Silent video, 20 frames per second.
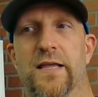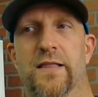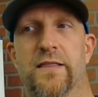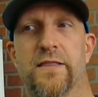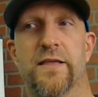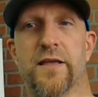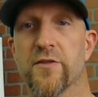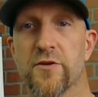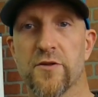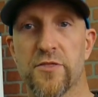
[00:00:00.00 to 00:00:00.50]

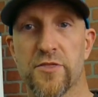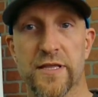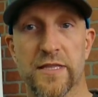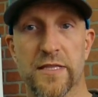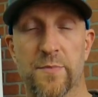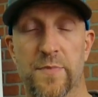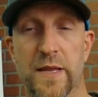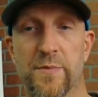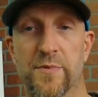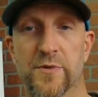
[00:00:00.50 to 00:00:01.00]
The other thing
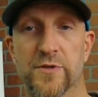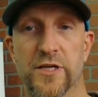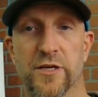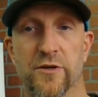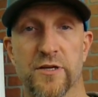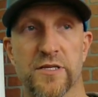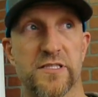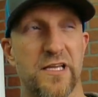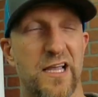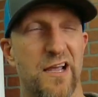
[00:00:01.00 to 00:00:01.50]
that people
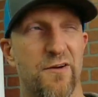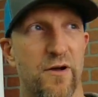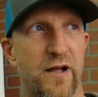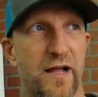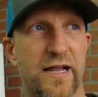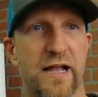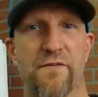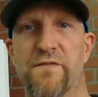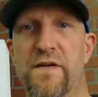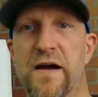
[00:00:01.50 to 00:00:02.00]
do is say, well,
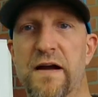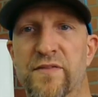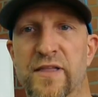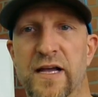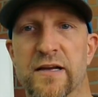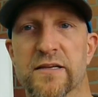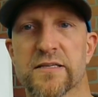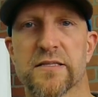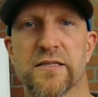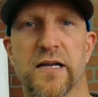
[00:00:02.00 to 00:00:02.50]
I got
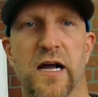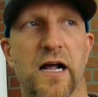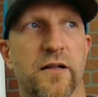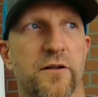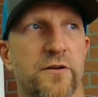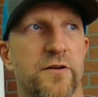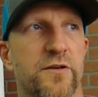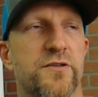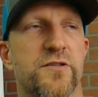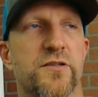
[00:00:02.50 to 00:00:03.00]

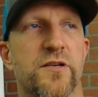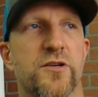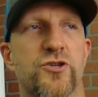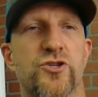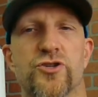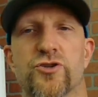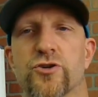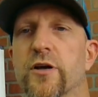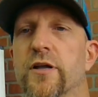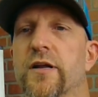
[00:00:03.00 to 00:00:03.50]

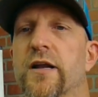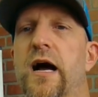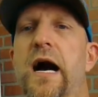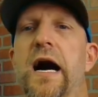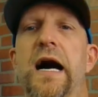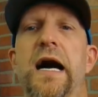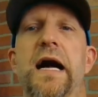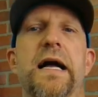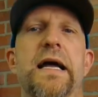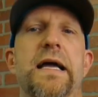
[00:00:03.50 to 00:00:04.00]

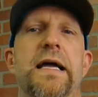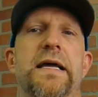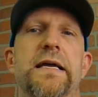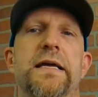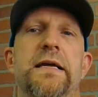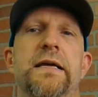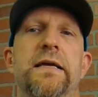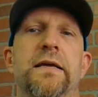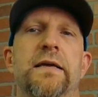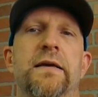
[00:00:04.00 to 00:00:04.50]

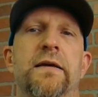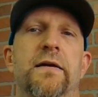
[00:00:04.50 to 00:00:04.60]
$5,000.